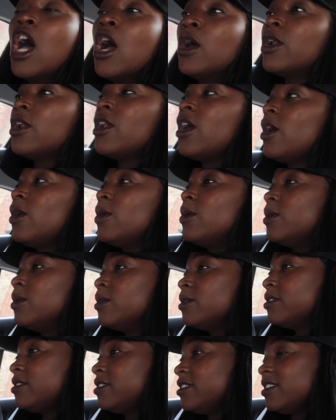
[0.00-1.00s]
No, no, no.
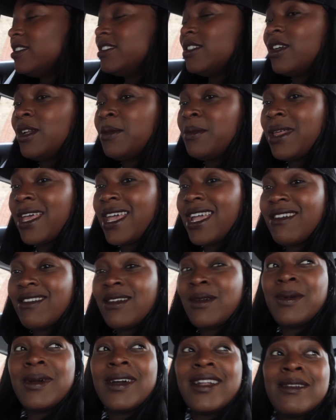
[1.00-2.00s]
No, told them the
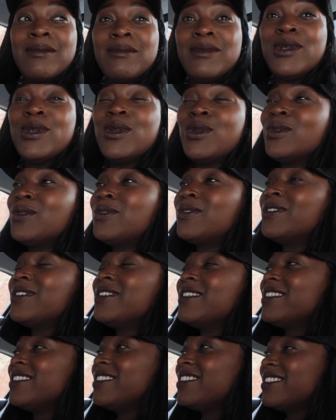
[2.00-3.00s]
area we're gonna move.
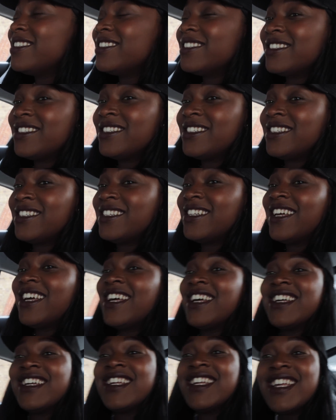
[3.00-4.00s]
Oh, you got to edit that
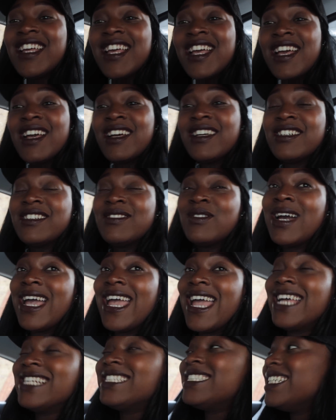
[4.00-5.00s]
then. we're
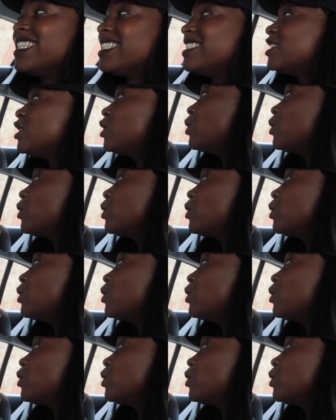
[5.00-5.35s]
heading